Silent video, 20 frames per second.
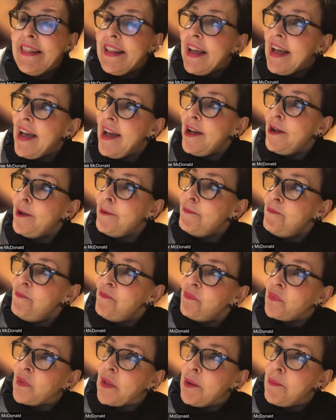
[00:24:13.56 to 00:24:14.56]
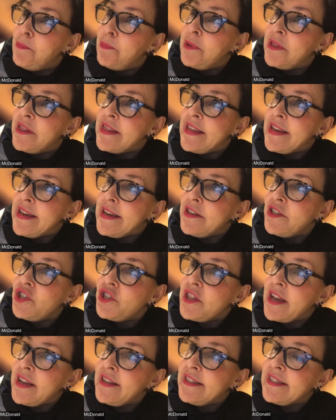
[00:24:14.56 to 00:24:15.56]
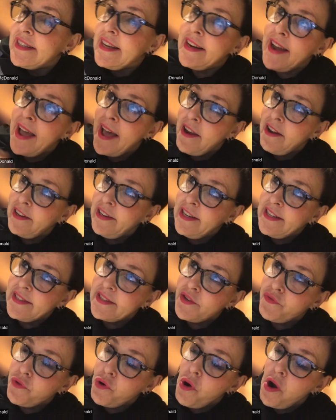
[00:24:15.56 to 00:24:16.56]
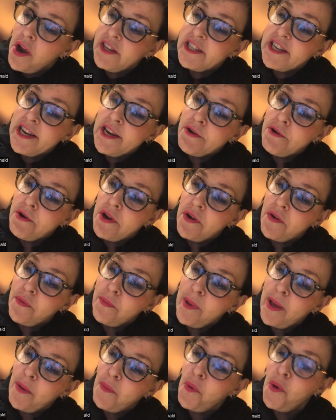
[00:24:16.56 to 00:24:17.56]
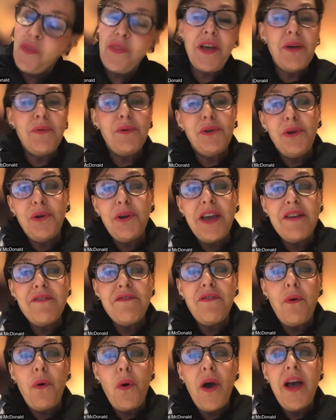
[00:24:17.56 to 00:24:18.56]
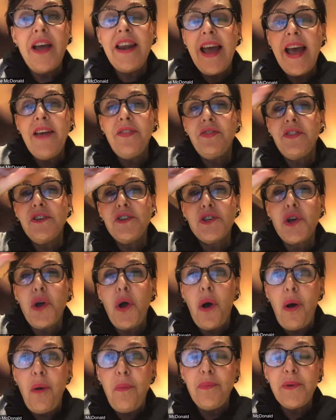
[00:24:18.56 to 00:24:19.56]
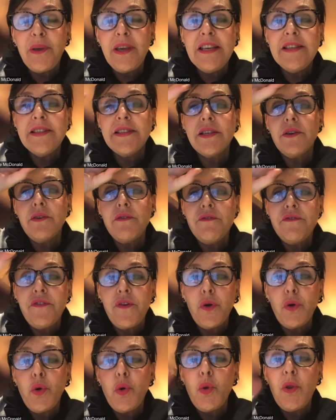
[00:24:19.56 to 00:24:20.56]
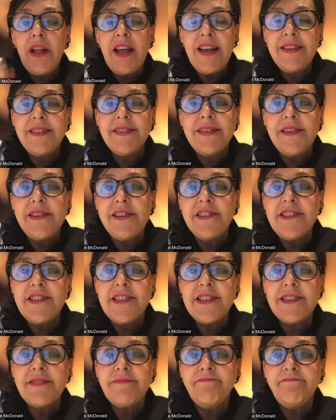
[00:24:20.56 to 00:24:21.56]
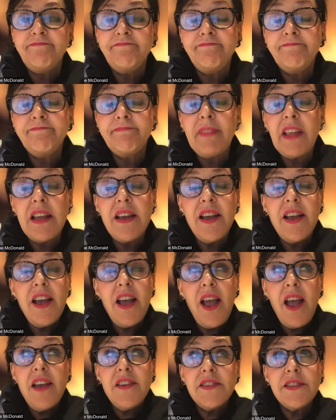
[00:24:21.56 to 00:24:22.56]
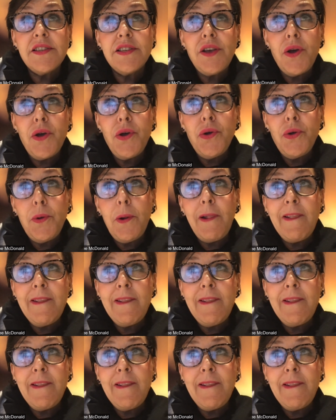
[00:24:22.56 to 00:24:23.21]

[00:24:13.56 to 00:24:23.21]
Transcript: But they sent out a list of criteria about what they were looking for, and at the top is vocal excellence. So